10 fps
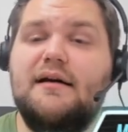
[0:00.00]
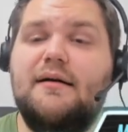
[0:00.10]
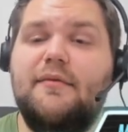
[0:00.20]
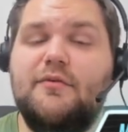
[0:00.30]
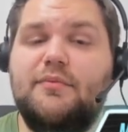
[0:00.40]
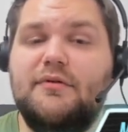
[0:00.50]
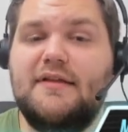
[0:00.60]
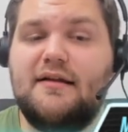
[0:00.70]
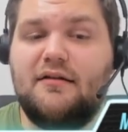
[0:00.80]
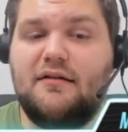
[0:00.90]
if you put
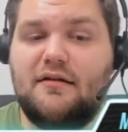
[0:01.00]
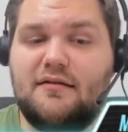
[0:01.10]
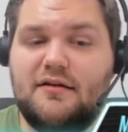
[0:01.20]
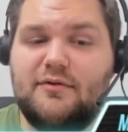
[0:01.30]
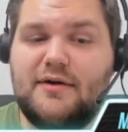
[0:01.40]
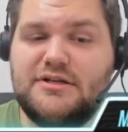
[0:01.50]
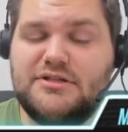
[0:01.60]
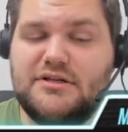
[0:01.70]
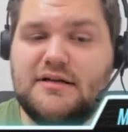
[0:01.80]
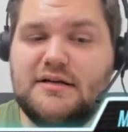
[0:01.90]
that in
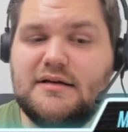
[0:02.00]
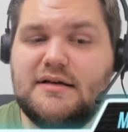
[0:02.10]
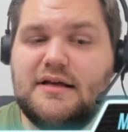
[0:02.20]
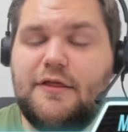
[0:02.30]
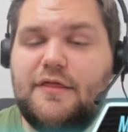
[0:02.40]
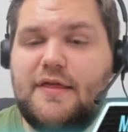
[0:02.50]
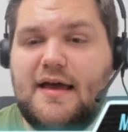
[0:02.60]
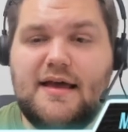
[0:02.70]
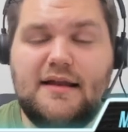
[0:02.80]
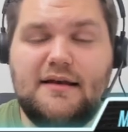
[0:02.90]
consideration,
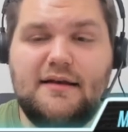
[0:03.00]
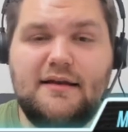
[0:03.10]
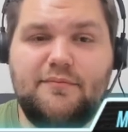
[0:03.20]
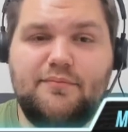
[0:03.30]
then it